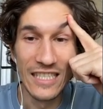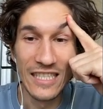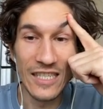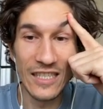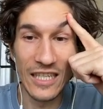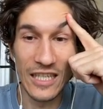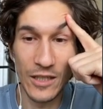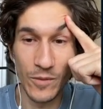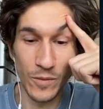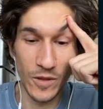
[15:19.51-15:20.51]
Ugh,
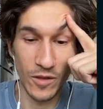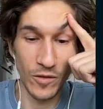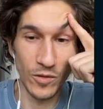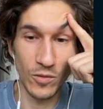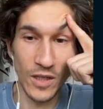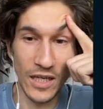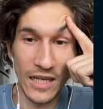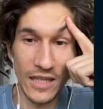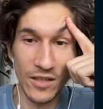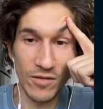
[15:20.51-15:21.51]
we were close. Okay,
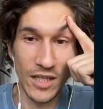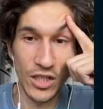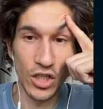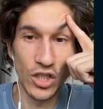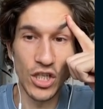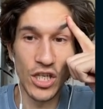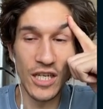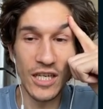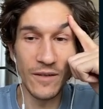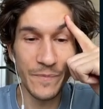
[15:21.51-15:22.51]
let's try
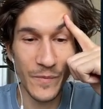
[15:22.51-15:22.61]
GG.